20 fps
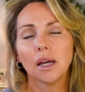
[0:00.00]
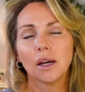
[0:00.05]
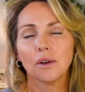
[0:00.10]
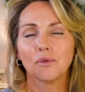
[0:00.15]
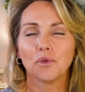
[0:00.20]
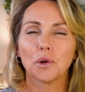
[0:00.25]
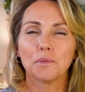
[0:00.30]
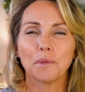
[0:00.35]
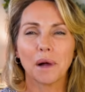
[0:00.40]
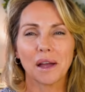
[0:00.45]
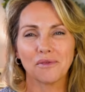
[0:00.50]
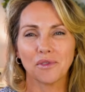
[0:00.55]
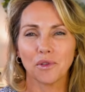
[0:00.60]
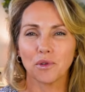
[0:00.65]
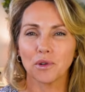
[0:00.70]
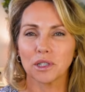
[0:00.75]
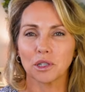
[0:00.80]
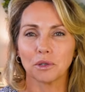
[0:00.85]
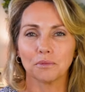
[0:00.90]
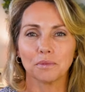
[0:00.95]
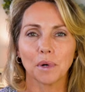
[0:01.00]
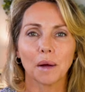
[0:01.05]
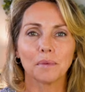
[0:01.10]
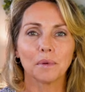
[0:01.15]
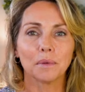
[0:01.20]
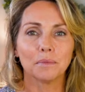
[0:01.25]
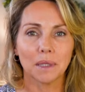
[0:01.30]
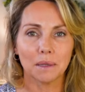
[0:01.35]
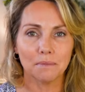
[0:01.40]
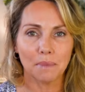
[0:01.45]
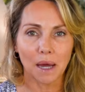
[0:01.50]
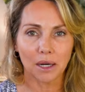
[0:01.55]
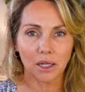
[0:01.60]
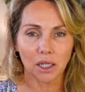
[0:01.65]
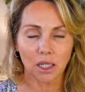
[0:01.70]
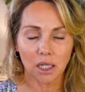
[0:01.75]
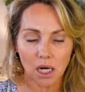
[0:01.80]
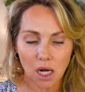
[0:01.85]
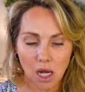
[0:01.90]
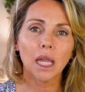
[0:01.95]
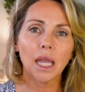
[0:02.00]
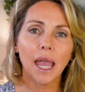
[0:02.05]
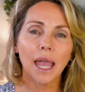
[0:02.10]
4x4s are probably better,